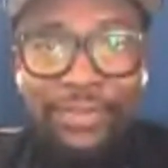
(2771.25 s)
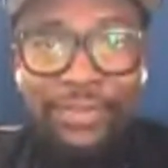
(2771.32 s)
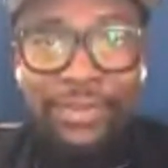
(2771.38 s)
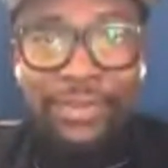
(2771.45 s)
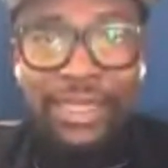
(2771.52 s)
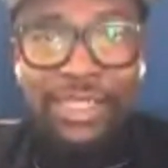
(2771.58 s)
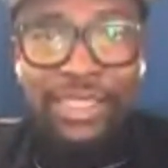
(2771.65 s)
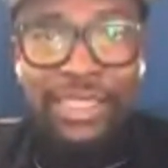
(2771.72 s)

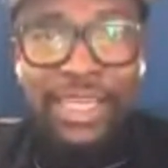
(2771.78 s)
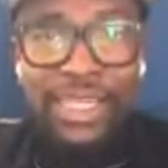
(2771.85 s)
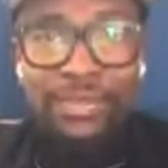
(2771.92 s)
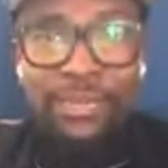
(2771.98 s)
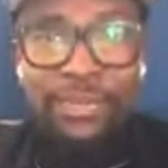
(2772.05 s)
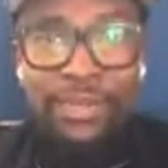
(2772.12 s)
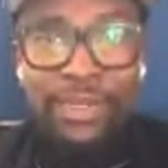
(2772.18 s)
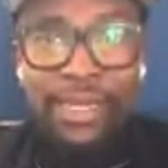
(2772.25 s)
I mean, because I don't
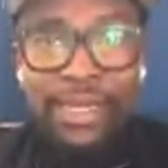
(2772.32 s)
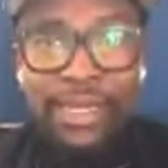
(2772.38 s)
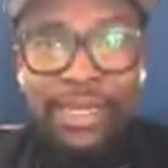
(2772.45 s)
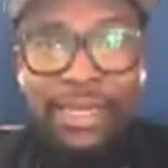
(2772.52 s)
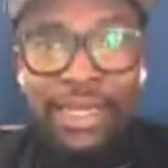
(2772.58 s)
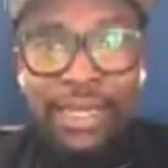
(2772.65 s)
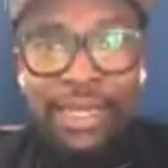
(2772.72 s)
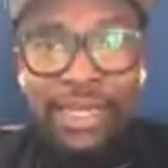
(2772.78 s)
want to say that
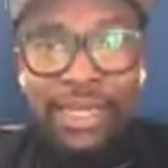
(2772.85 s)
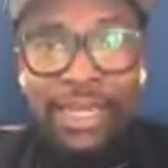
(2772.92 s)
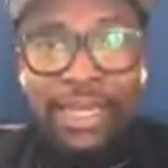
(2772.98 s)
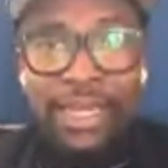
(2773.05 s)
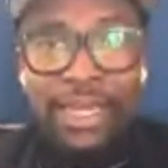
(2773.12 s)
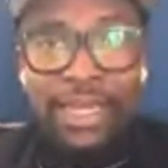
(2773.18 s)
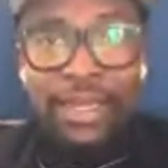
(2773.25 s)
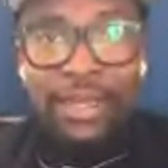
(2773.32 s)
either. I don't want
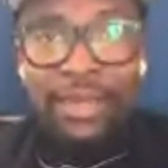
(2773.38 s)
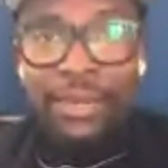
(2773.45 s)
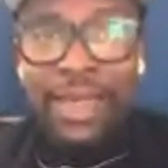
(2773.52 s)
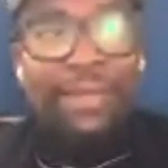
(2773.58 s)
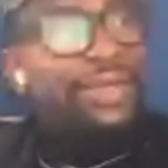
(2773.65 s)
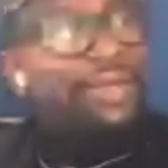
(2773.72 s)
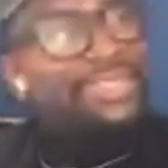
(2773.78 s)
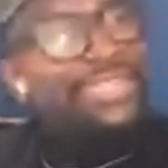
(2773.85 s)
to say it takes
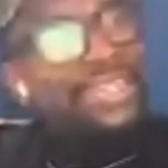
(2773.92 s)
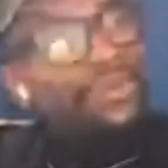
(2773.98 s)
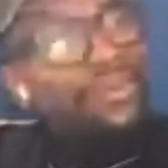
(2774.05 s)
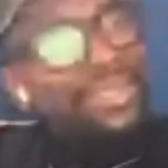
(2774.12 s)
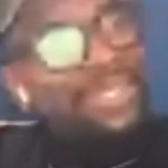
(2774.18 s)
more